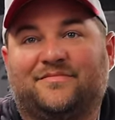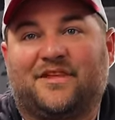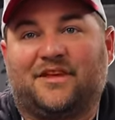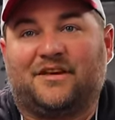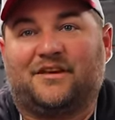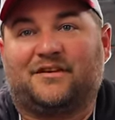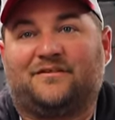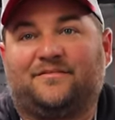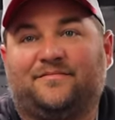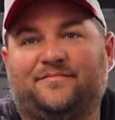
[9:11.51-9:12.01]

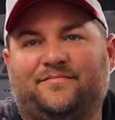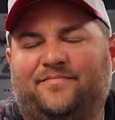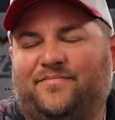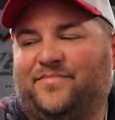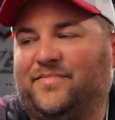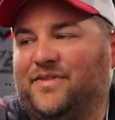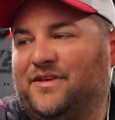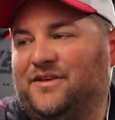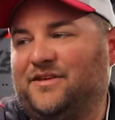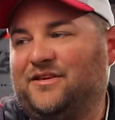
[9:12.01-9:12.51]
Yeah.
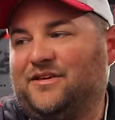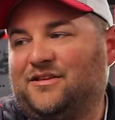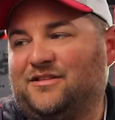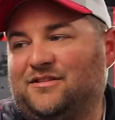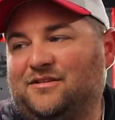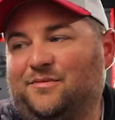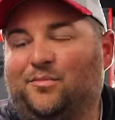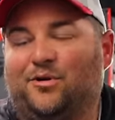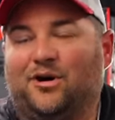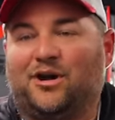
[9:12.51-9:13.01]

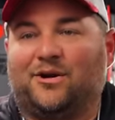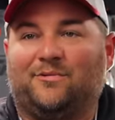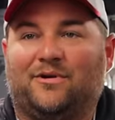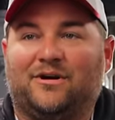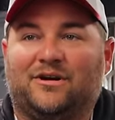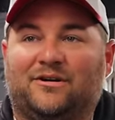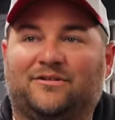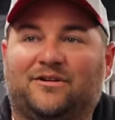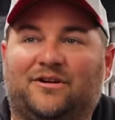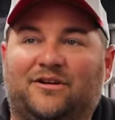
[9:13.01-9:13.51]
The
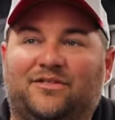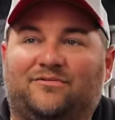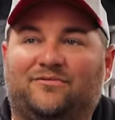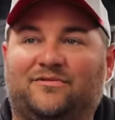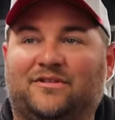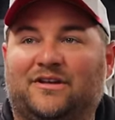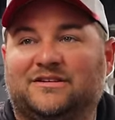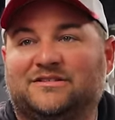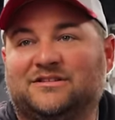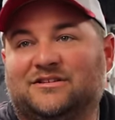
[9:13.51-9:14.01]
breakaway on the other
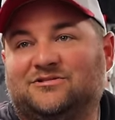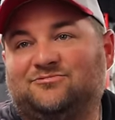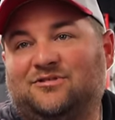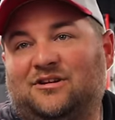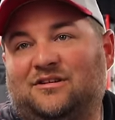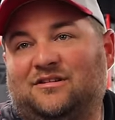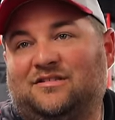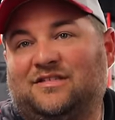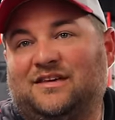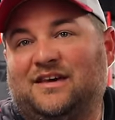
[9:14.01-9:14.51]
one, they says
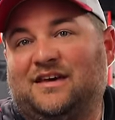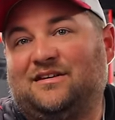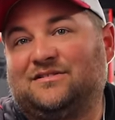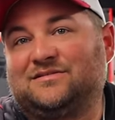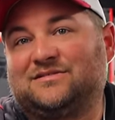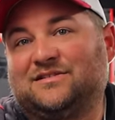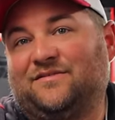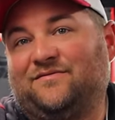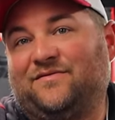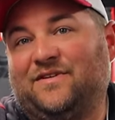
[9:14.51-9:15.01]
around
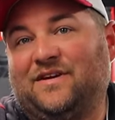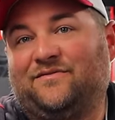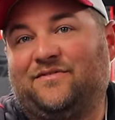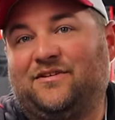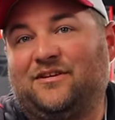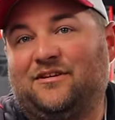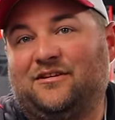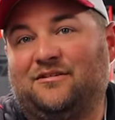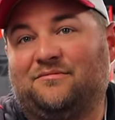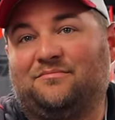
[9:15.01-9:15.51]
1000 or
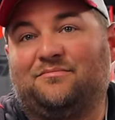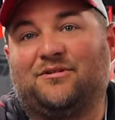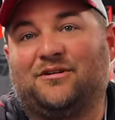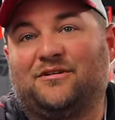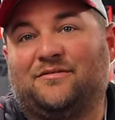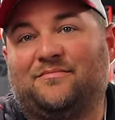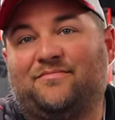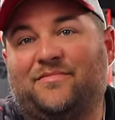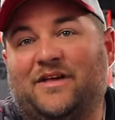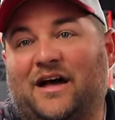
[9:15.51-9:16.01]
50
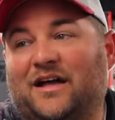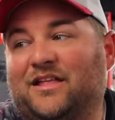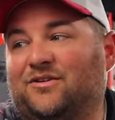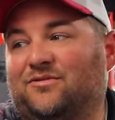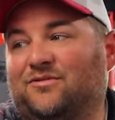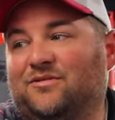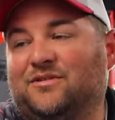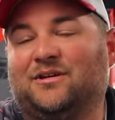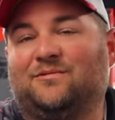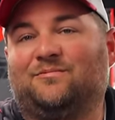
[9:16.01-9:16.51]
but I
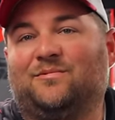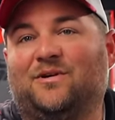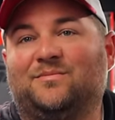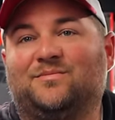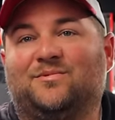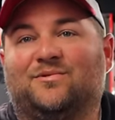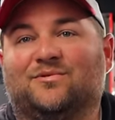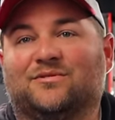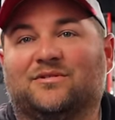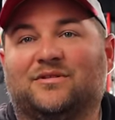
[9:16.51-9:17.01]
know it did way
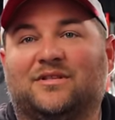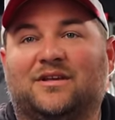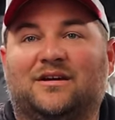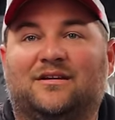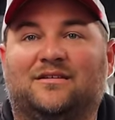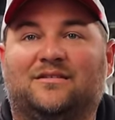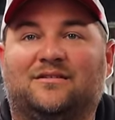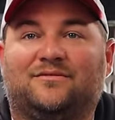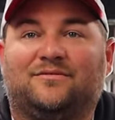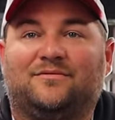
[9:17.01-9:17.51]
more than
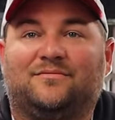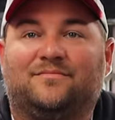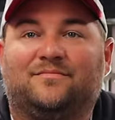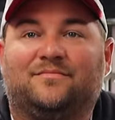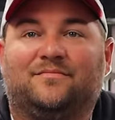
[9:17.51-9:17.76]
that, though.